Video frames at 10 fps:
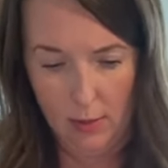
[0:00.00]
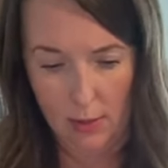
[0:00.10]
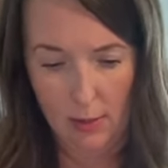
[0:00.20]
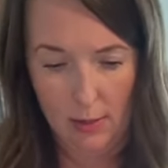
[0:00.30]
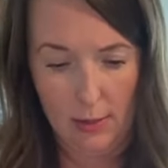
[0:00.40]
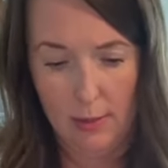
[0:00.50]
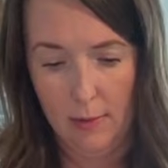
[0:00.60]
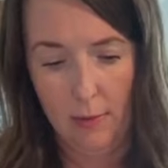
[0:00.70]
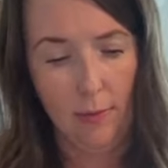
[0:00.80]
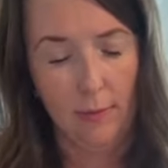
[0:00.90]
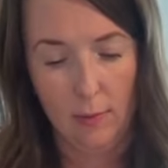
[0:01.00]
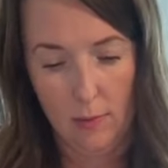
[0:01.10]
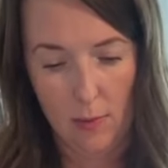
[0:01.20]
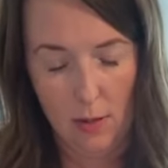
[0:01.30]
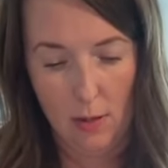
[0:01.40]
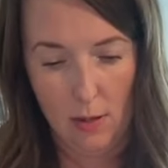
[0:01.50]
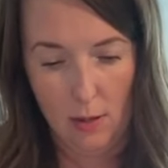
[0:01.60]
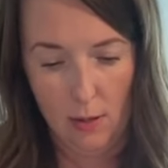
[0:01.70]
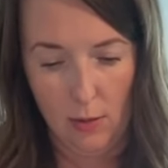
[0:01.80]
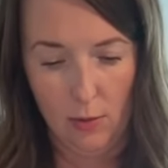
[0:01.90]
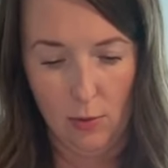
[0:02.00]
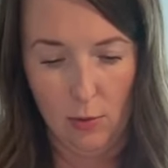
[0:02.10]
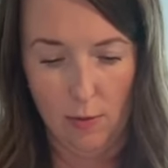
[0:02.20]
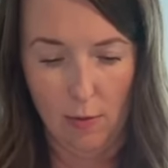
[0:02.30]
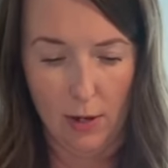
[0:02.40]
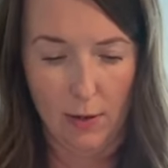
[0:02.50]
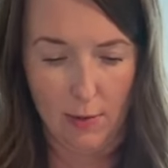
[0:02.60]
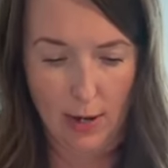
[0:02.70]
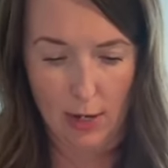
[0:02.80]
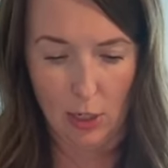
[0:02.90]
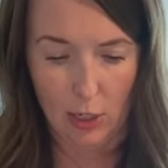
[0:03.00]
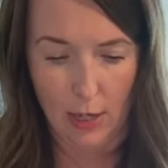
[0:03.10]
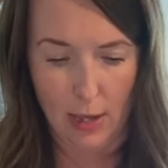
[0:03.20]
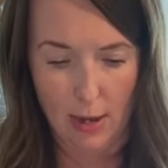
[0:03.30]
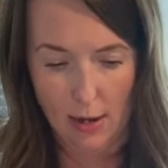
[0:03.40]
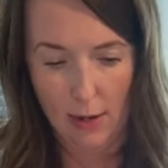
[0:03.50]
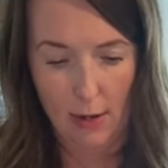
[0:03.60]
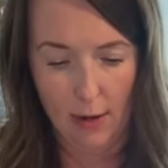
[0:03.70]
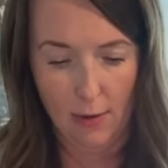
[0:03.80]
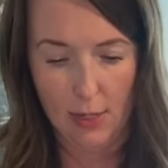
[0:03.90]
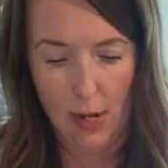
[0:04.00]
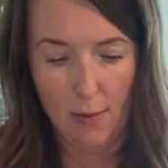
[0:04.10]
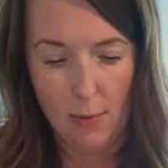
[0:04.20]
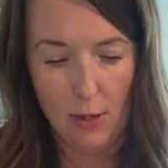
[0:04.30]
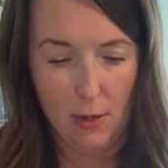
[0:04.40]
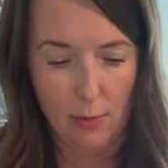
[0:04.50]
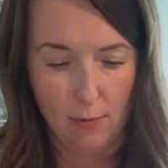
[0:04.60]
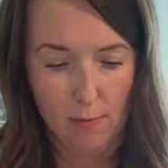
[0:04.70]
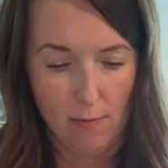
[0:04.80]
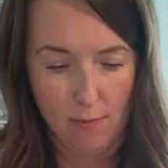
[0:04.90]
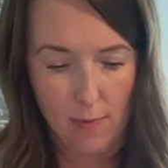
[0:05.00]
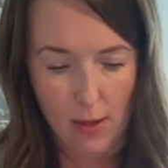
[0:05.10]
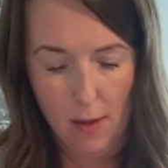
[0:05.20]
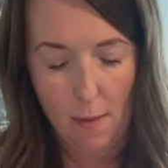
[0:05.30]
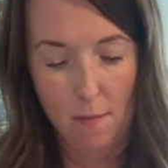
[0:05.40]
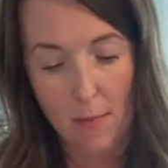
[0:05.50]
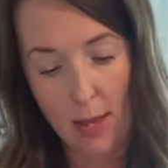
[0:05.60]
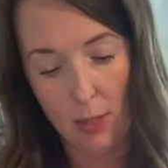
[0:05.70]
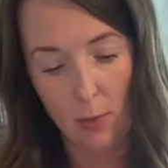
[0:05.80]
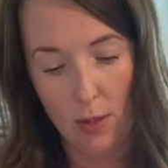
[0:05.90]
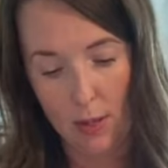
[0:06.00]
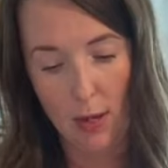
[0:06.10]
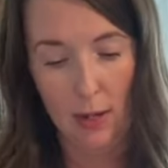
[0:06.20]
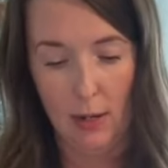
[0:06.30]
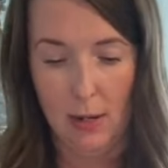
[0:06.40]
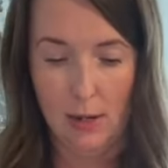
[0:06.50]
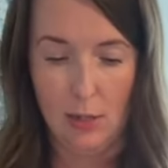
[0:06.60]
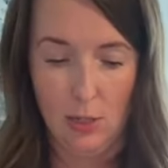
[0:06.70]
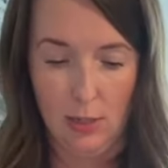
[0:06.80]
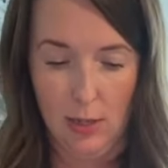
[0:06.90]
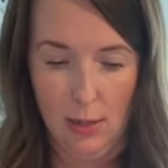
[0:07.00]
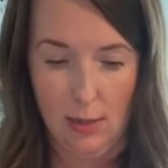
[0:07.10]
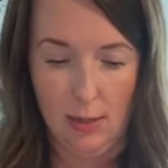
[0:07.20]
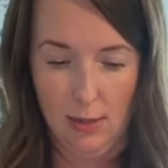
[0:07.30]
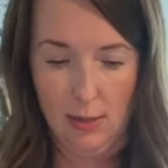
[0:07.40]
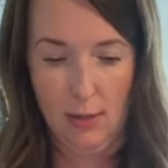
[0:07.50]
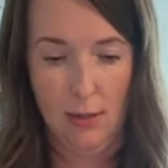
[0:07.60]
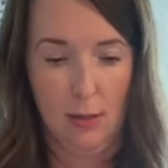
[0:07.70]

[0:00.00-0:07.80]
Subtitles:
Let's sort of rearrange again. Every time you mess with it, it kind of just gets